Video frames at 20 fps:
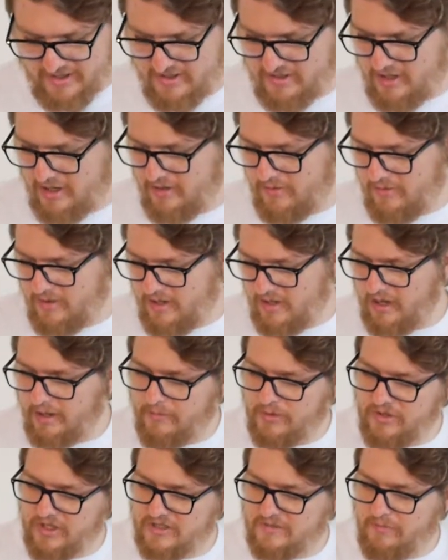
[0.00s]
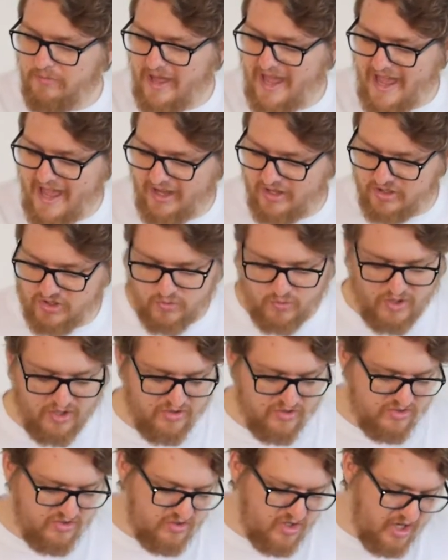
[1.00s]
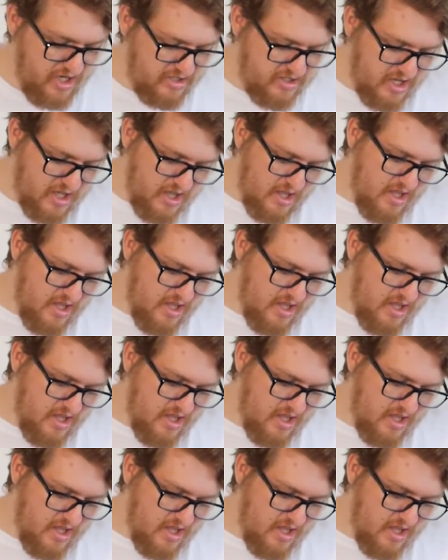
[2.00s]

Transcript: So uh, I'm going to put this bag to one side.